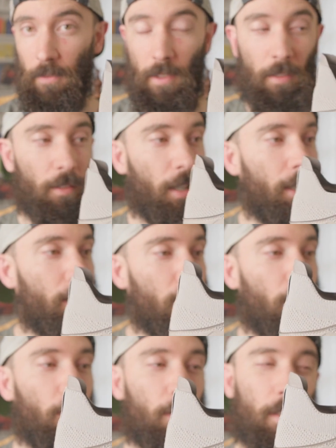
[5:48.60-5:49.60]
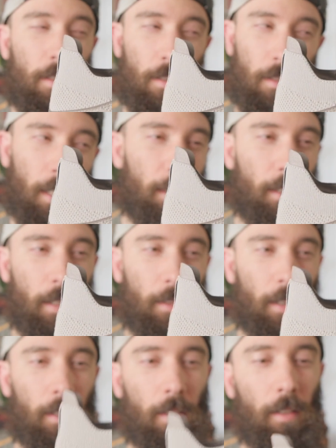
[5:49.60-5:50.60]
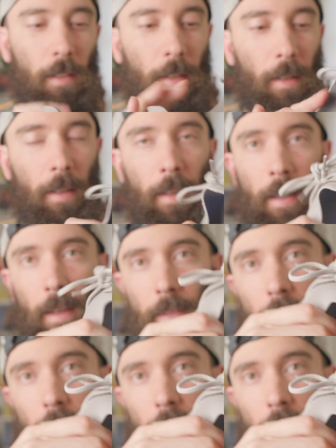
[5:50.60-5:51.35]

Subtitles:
for the Lite, so slightly thicker. And